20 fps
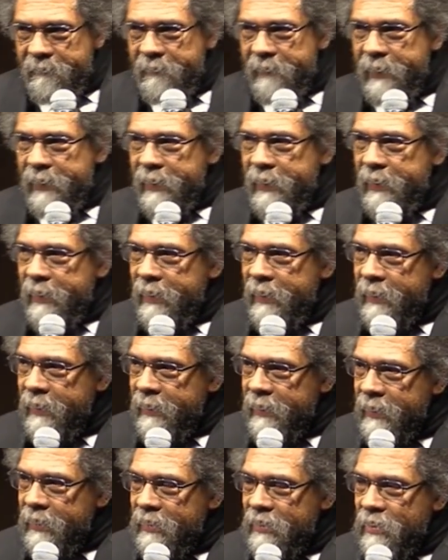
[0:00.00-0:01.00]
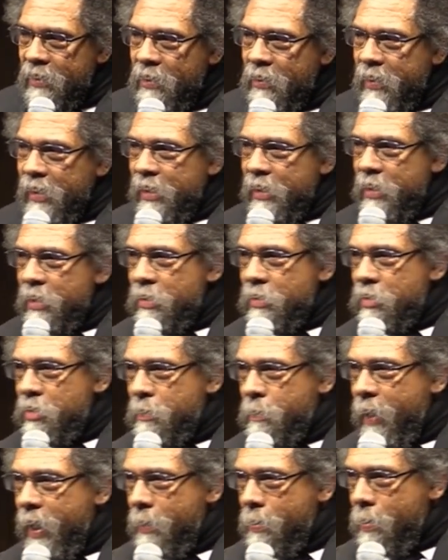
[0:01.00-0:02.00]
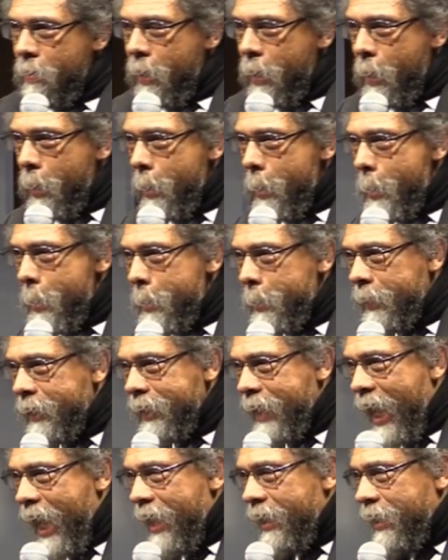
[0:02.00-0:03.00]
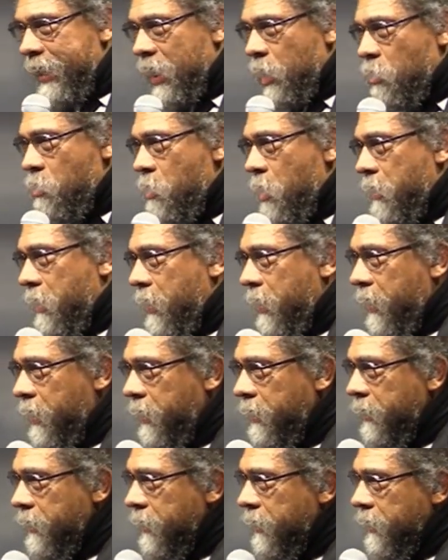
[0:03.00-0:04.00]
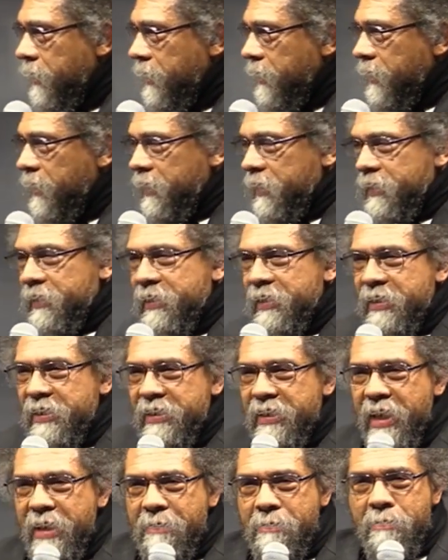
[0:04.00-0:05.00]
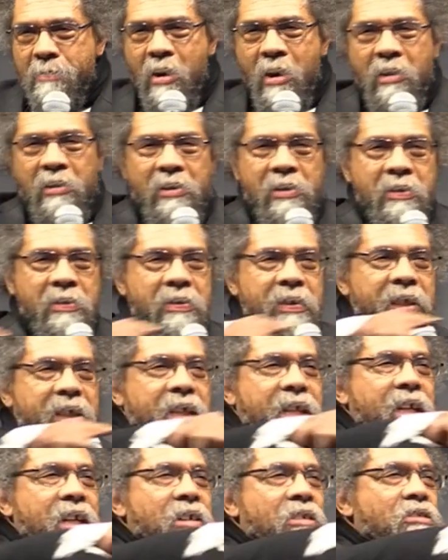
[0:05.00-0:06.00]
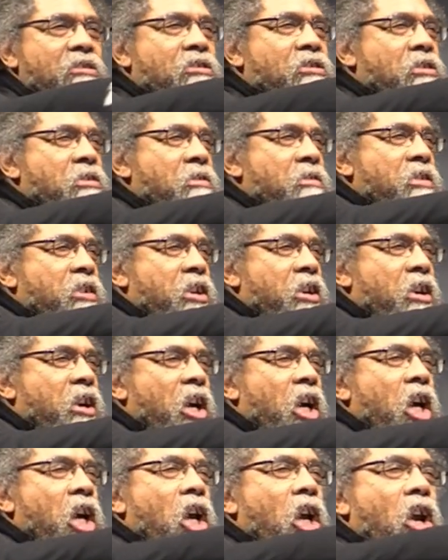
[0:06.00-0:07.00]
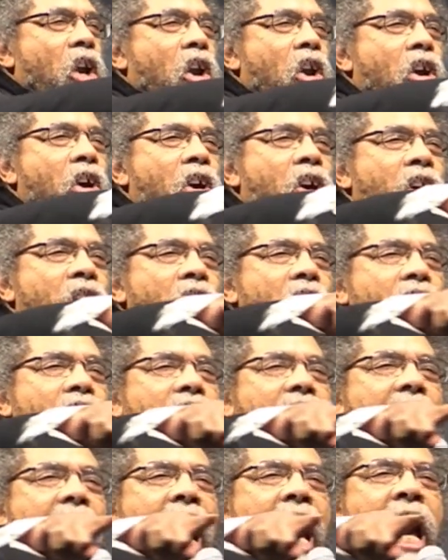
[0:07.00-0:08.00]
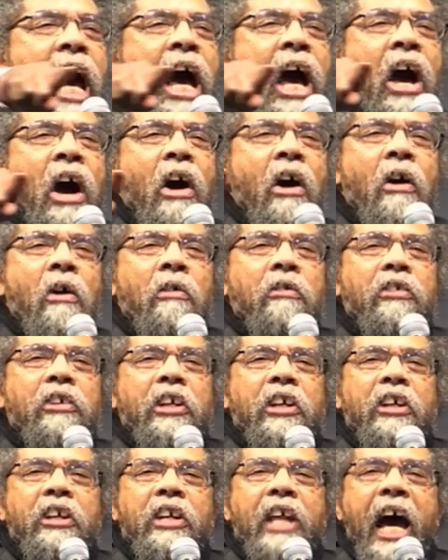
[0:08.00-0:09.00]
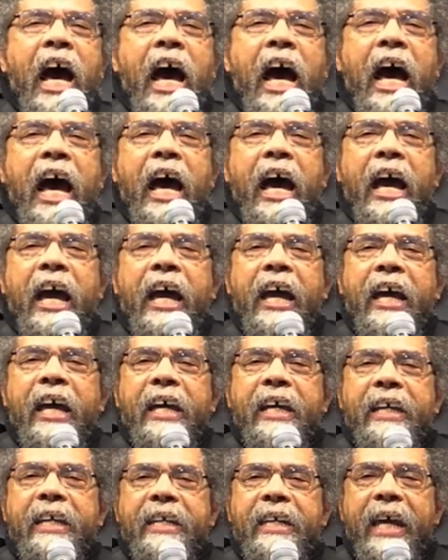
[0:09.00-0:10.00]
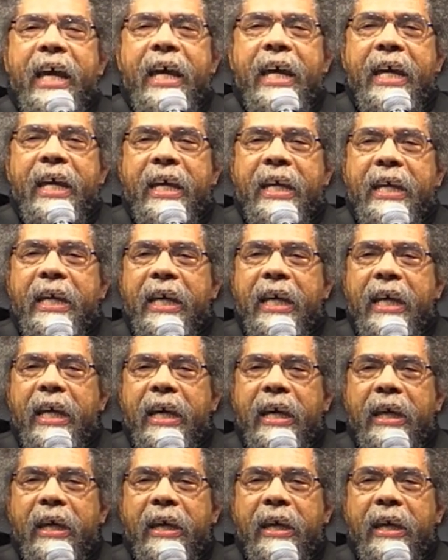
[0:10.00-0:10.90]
in her historic newspaper, The Catholic Worker, she said, Martin Luther King Jr. learned how to die daily,